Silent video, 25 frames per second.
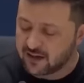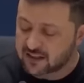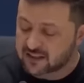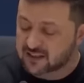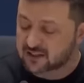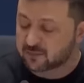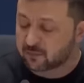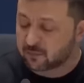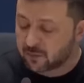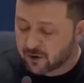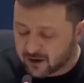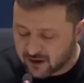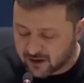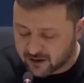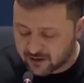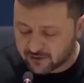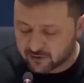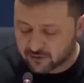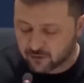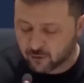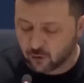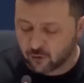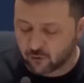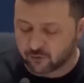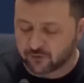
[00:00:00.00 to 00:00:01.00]
as
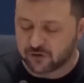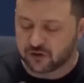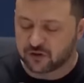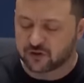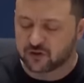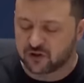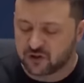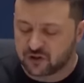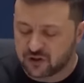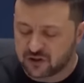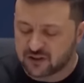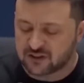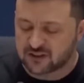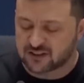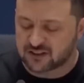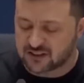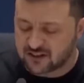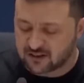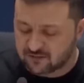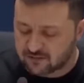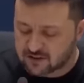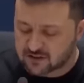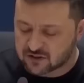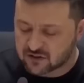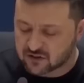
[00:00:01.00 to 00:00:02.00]
part of the G
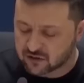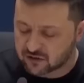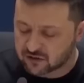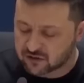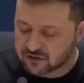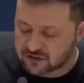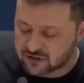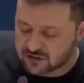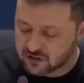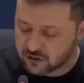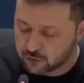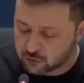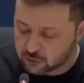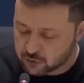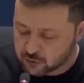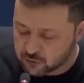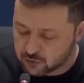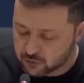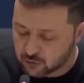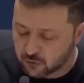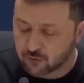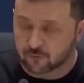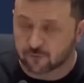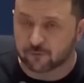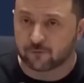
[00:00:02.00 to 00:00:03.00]
seven's
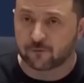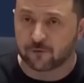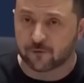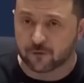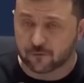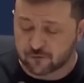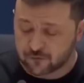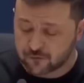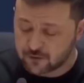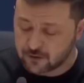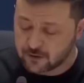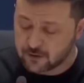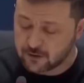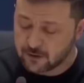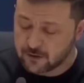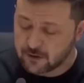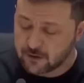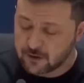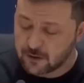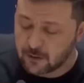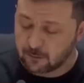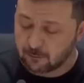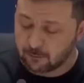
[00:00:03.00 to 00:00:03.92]
resolution on fifty